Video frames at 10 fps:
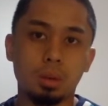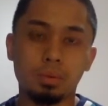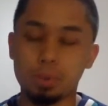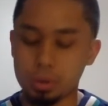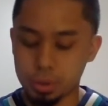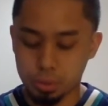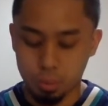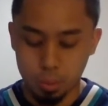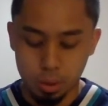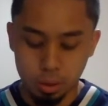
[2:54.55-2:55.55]
first we
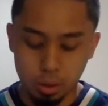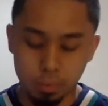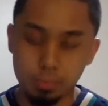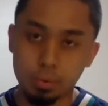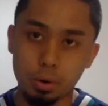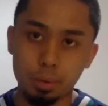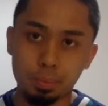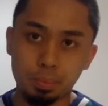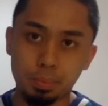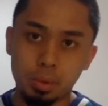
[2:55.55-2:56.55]
want to confirm
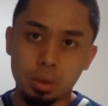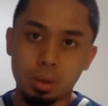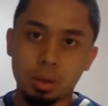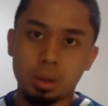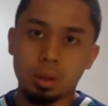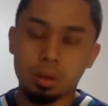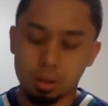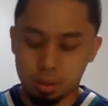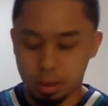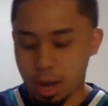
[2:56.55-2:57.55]

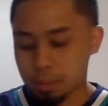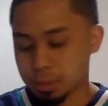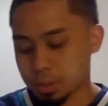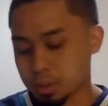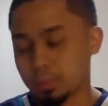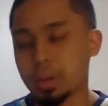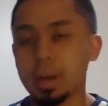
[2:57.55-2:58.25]
the absence of an